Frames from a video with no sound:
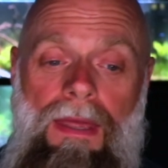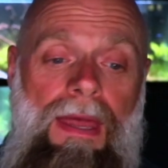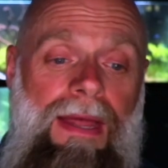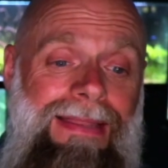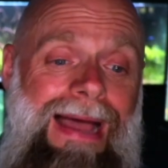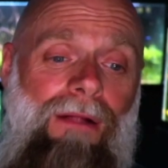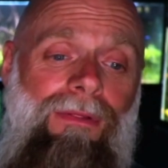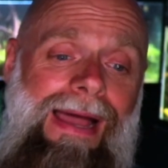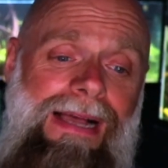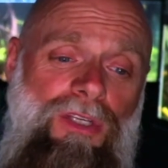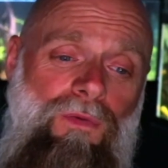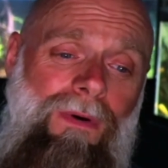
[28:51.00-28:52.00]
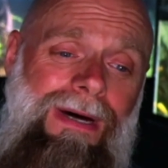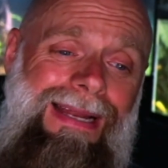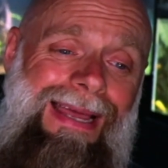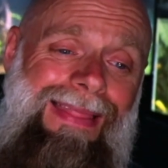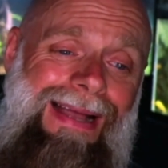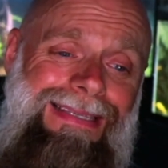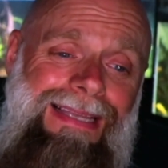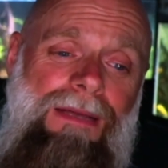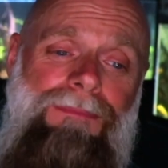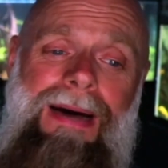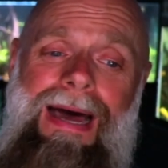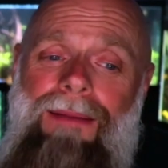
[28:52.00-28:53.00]
Now, last one, and that's at
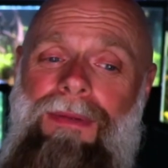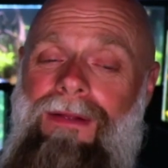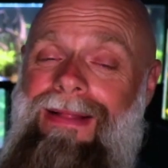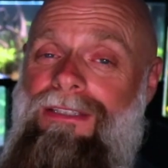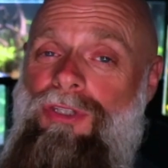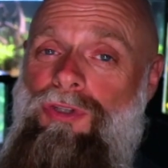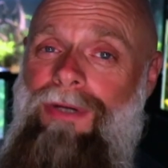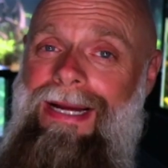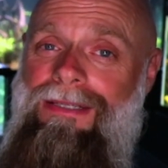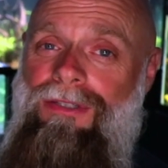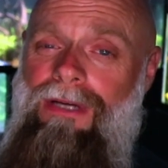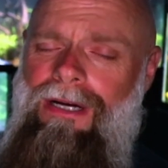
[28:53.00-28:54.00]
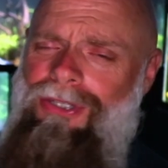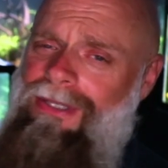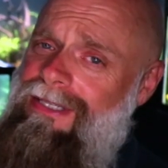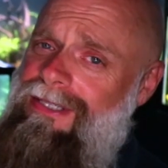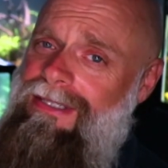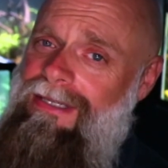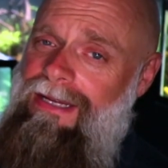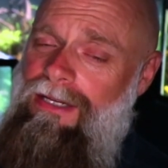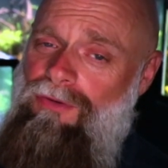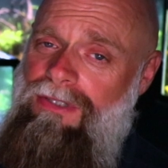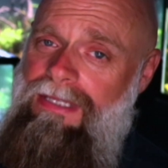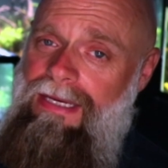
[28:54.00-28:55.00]
the bottom here, that's transduction. This is an
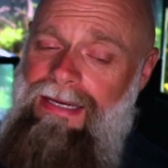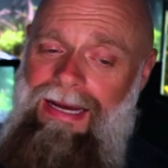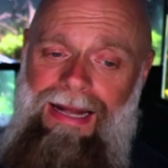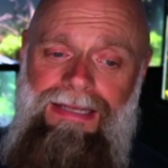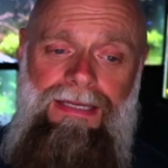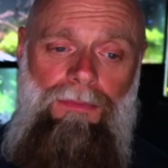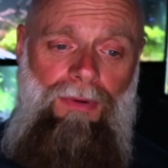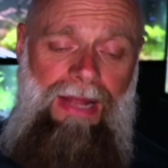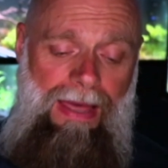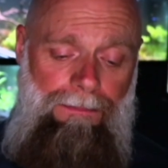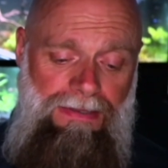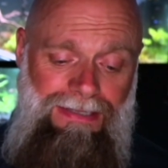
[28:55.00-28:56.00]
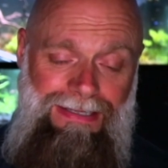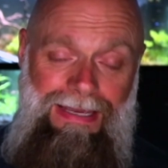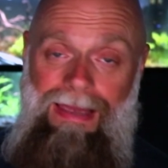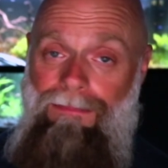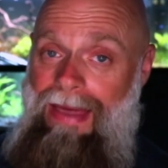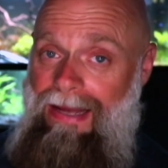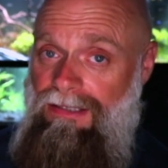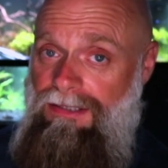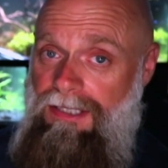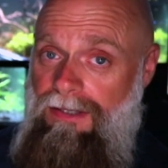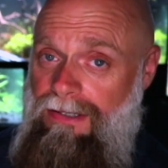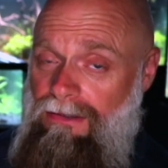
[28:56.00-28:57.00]
interesting concept. What happens is a
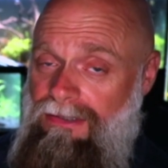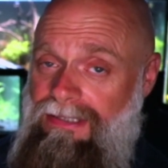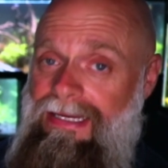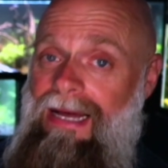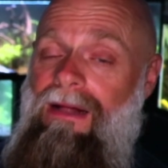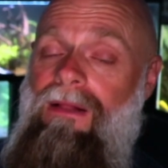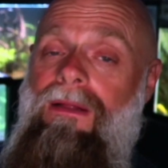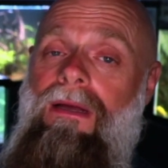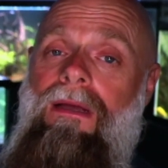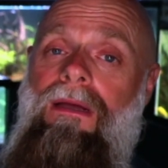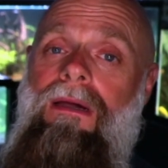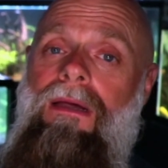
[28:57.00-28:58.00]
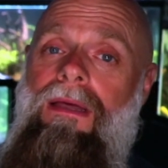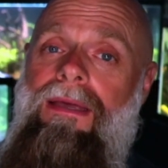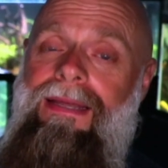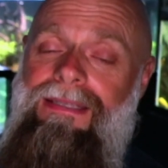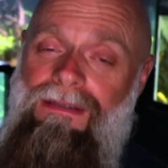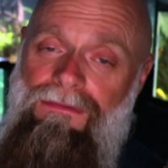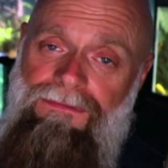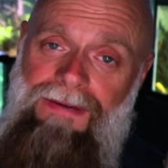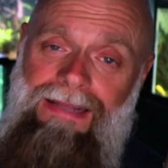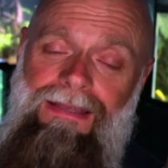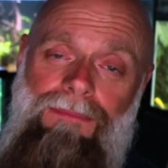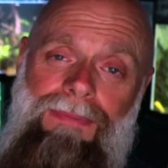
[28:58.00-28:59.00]
bacterial cell gets
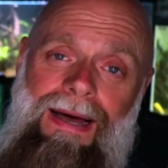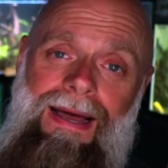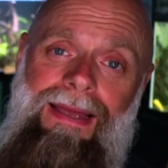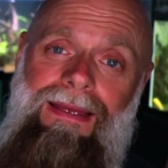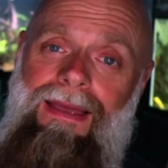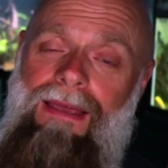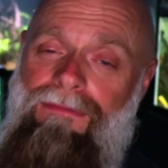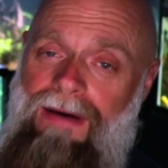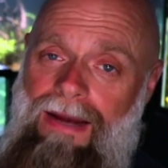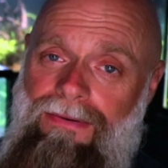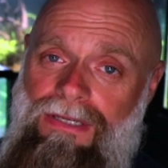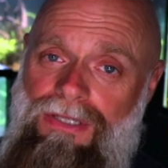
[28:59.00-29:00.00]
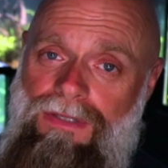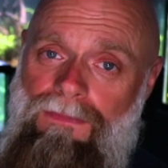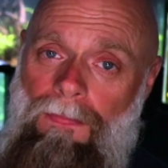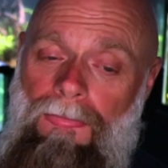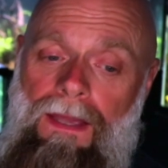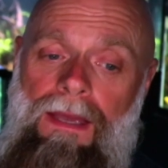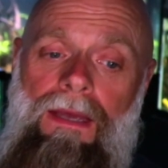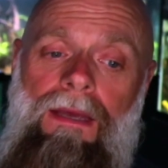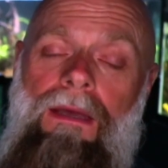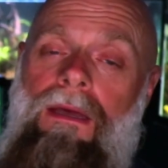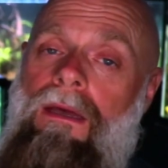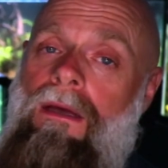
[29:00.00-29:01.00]
infected by a virus.
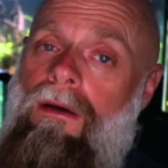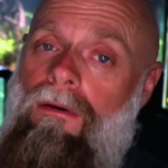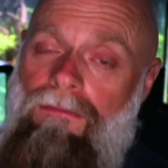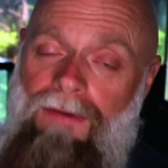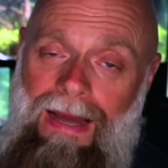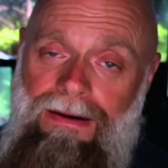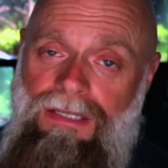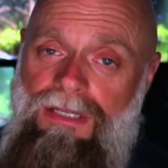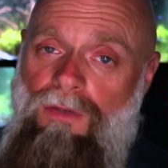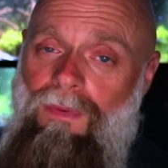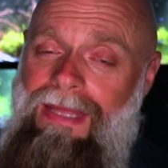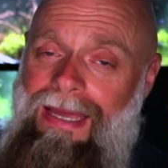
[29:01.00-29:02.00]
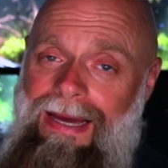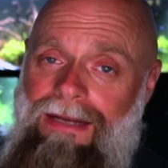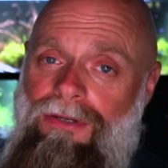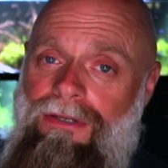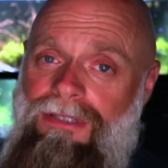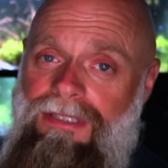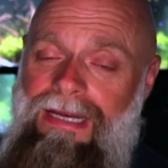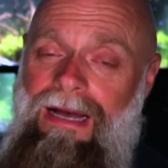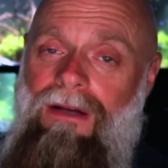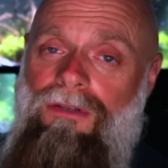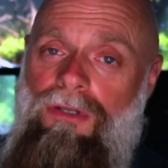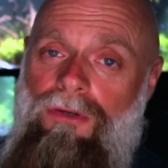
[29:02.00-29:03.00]
Viruses, when they enter
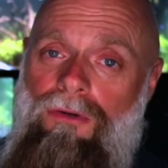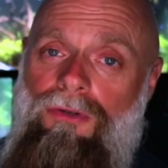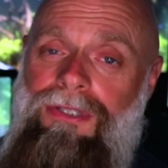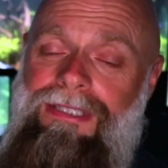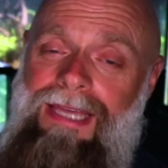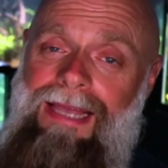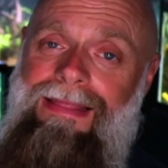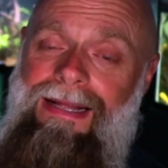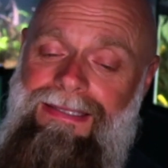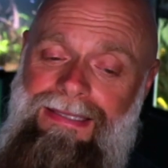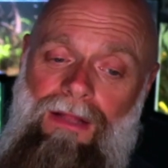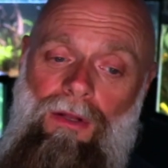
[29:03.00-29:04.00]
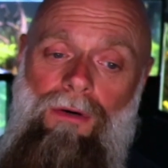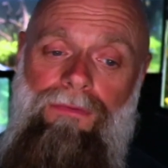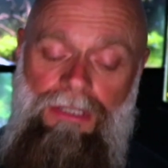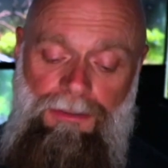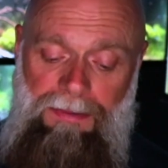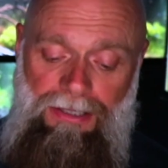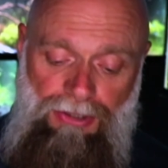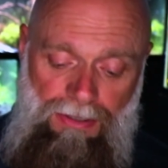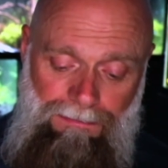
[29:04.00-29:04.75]
cells, usually take that cell over, especially in